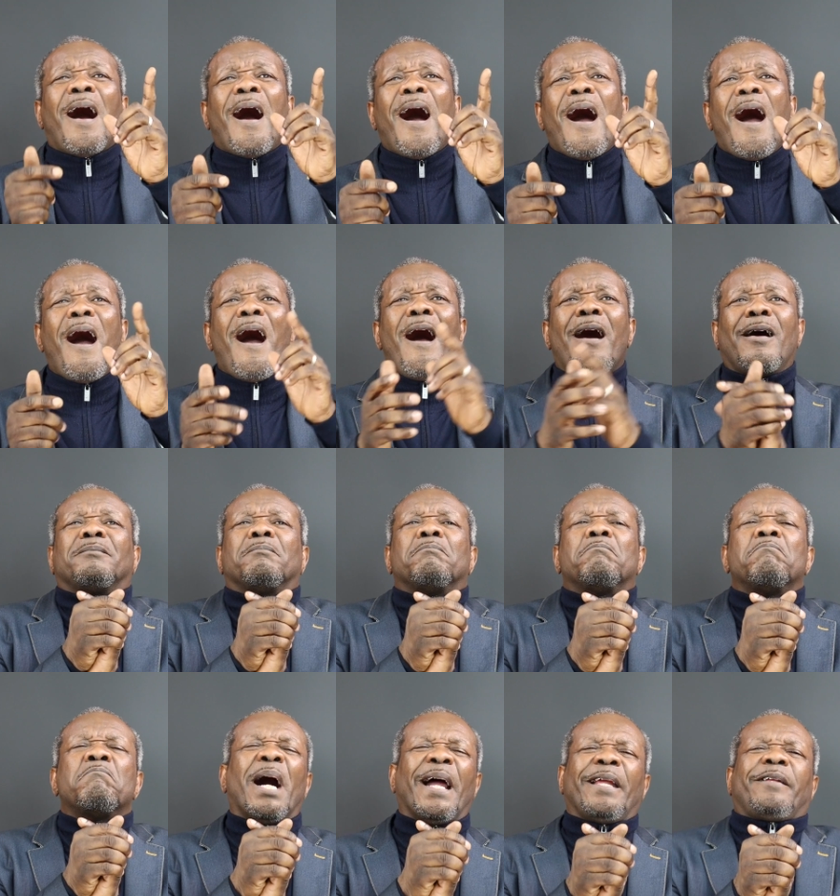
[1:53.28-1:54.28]
are
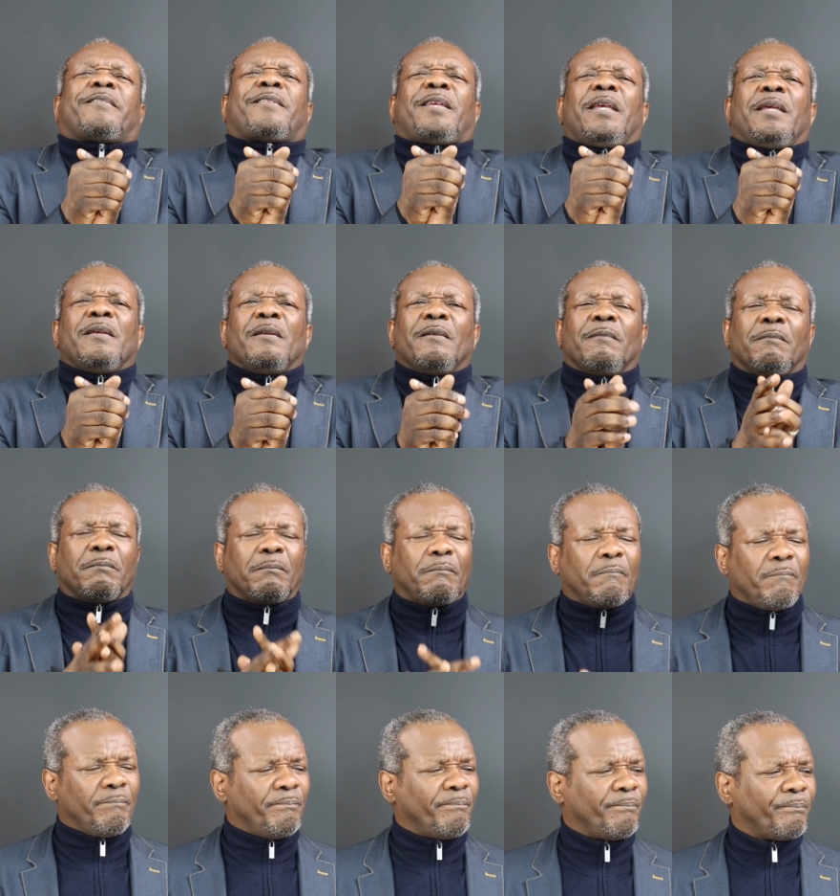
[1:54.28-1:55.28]
mighty.
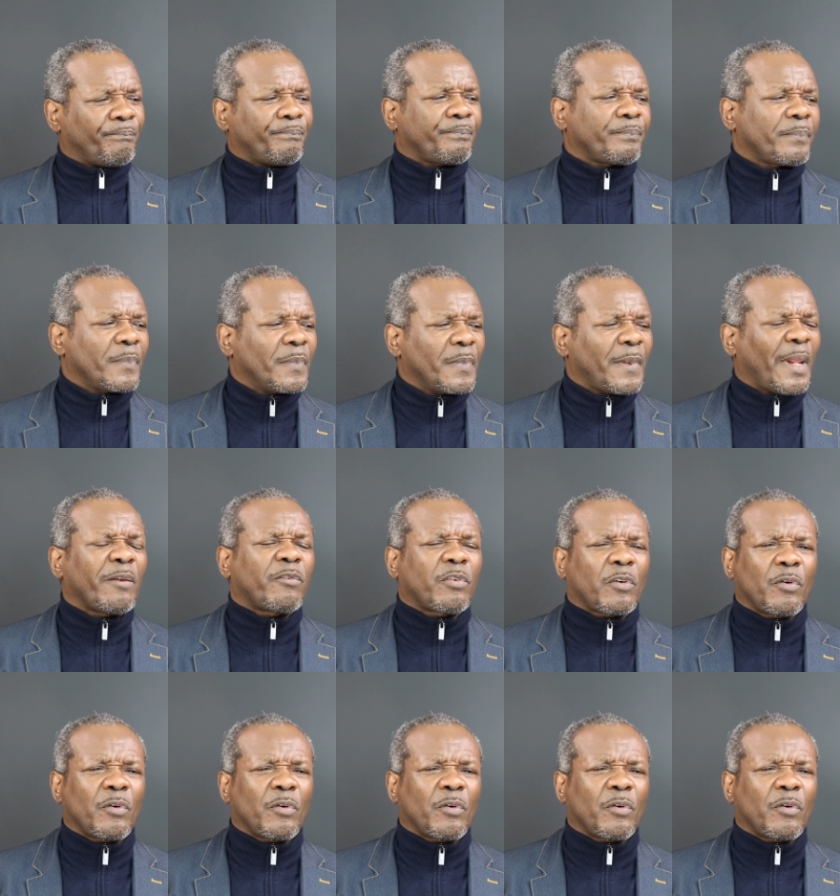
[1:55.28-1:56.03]
Hmm. That's